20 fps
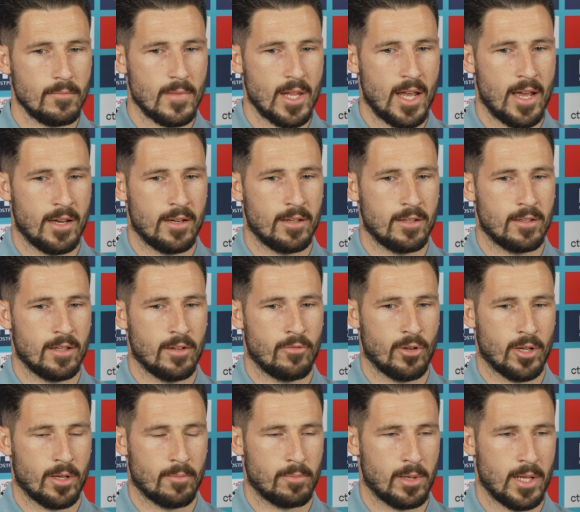and if
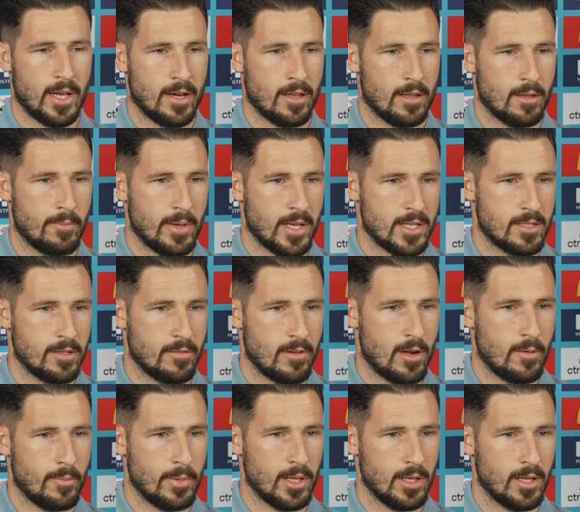we can play to the best of our
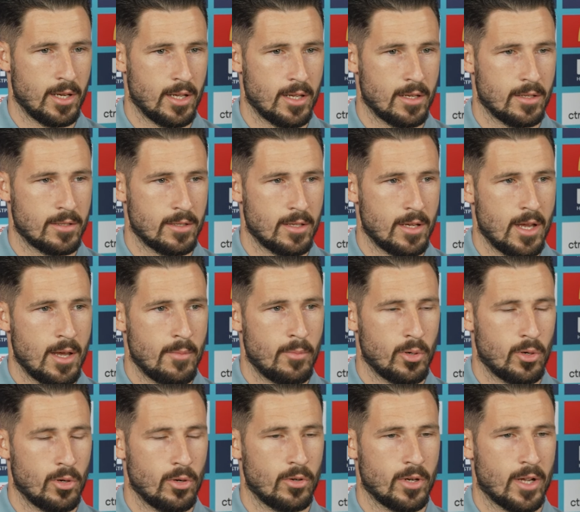ability and
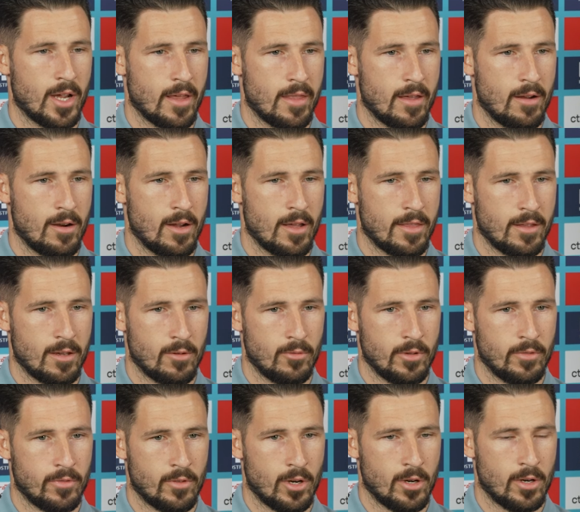put it all together, I think
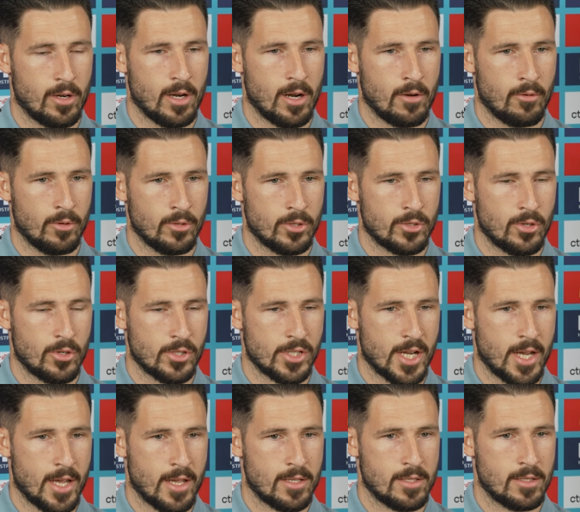we've got a real strong
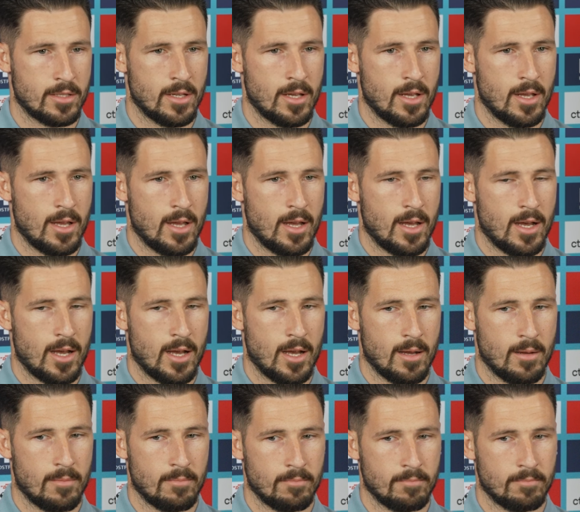chance.
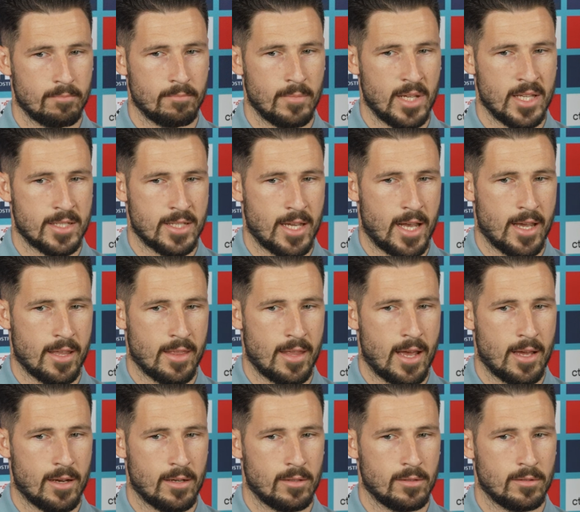In saying
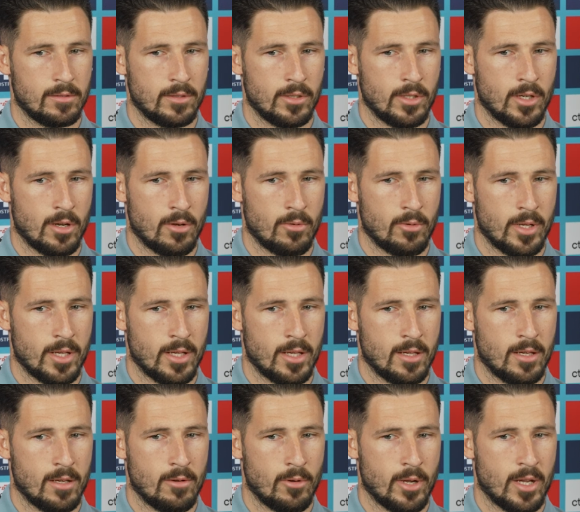that,
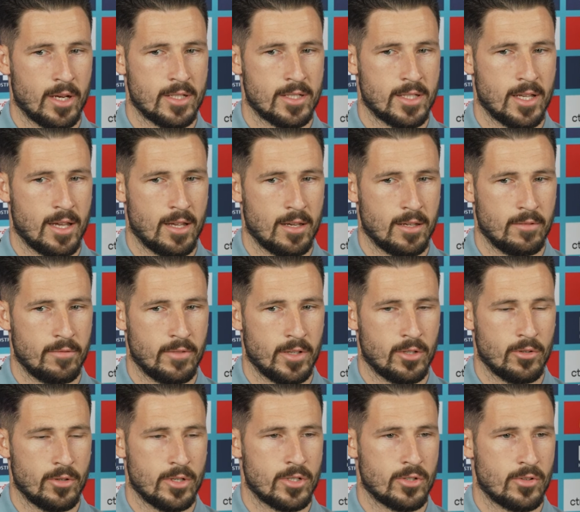we understand
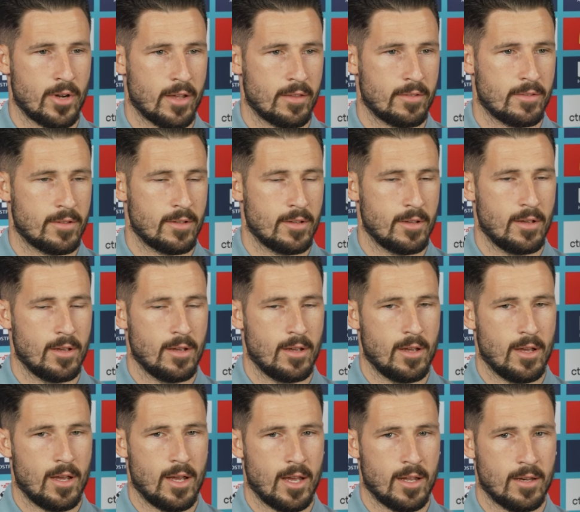Victoria's strengths,
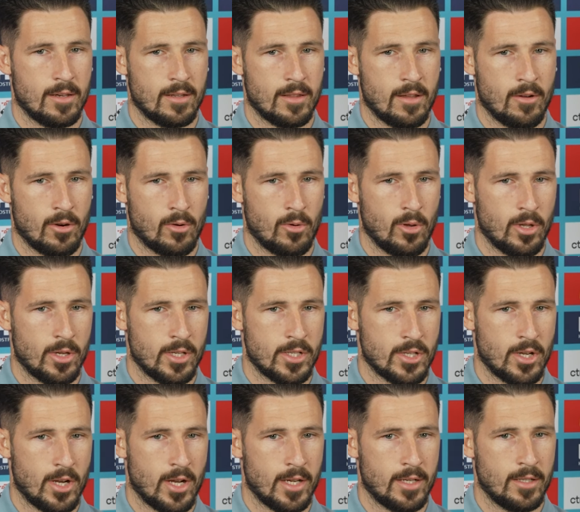and they're a quality
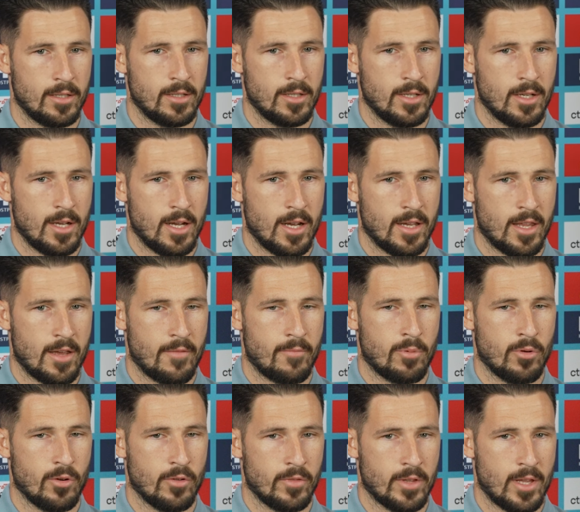side, and they've
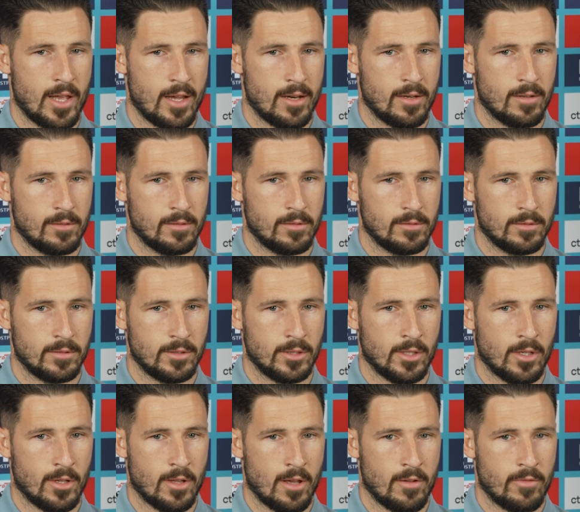proven that
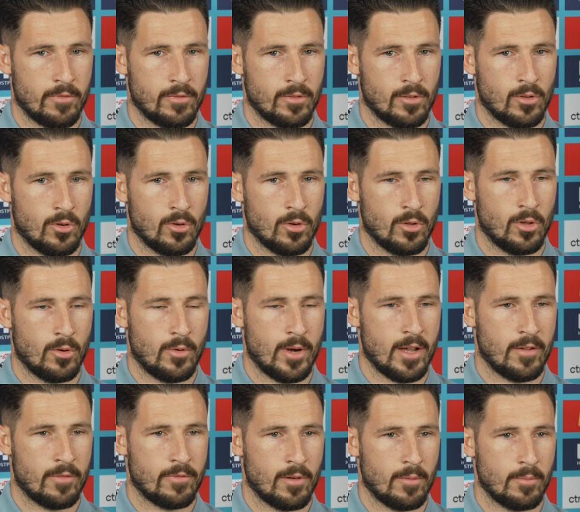they've gone all the
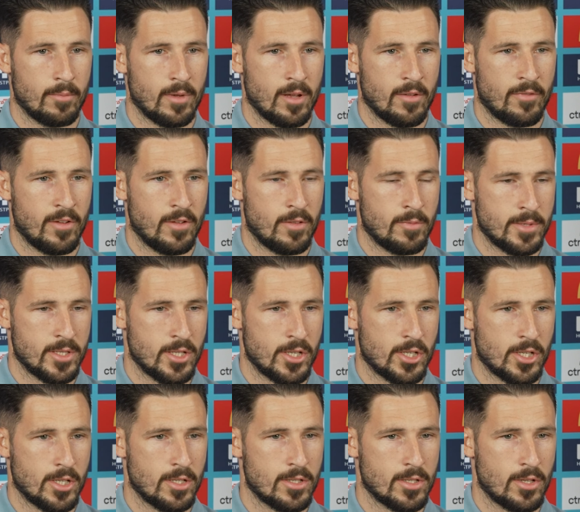way from a fifth
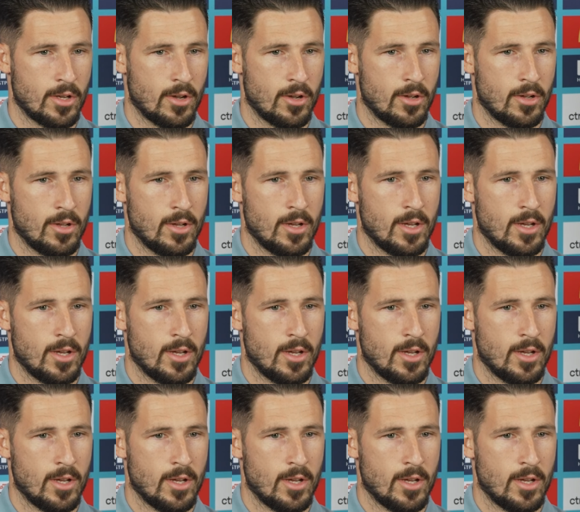position. So